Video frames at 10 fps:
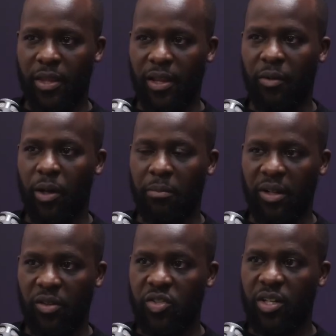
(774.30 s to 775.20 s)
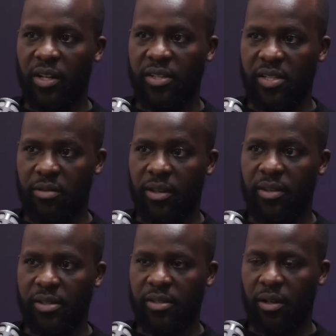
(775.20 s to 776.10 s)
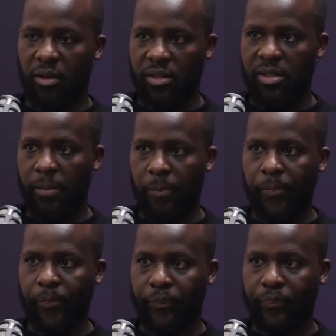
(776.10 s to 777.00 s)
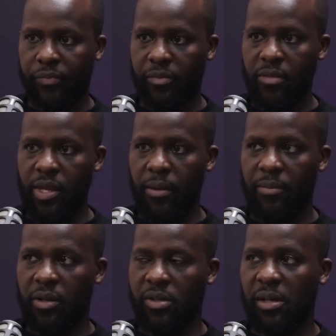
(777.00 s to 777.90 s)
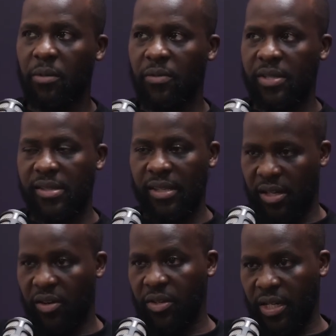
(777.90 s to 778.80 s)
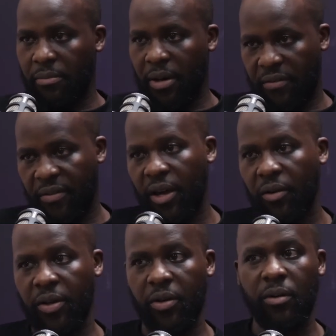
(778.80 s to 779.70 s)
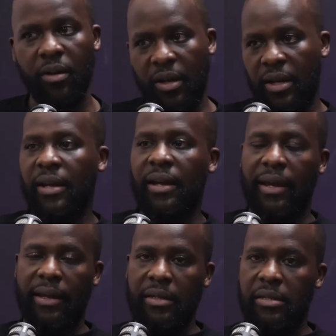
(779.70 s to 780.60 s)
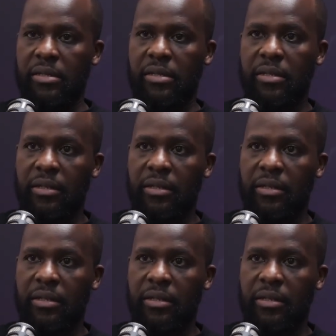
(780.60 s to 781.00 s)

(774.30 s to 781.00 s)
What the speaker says: whether that 1 million shillings is worth it in the long term. Because some of these things can really backfire on you, and